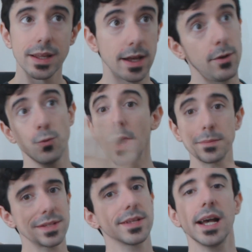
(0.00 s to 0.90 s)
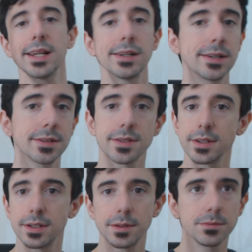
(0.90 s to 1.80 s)
web designers,
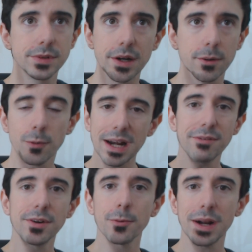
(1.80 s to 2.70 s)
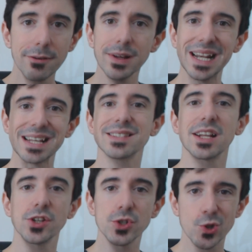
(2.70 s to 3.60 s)
you know, whatever it is
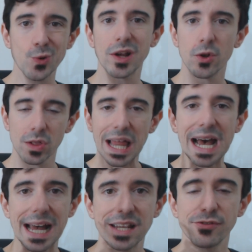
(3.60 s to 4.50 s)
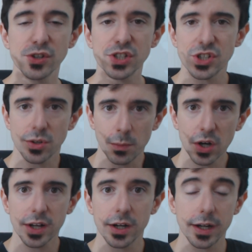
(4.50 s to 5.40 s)
that you're doing online, if you're a digital
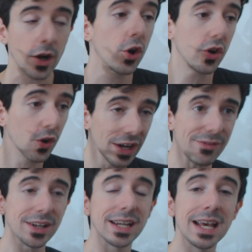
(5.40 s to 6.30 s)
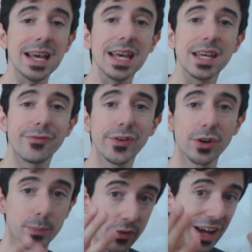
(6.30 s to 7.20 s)
marketer, or even if you're
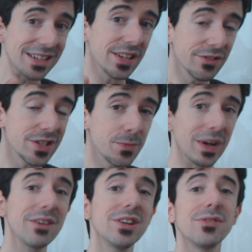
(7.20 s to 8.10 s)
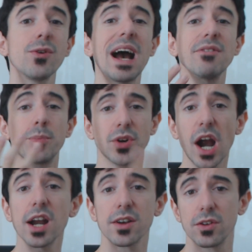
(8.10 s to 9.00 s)
providing services, but even if you have a
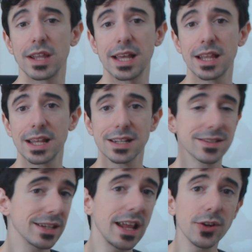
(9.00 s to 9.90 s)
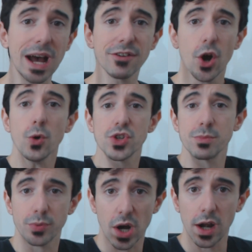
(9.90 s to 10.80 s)
product online, like let's say that you have a coaching
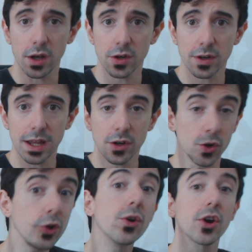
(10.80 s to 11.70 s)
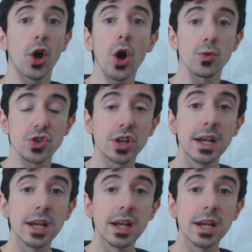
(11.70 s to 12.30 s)
product, okay, or you're a coach,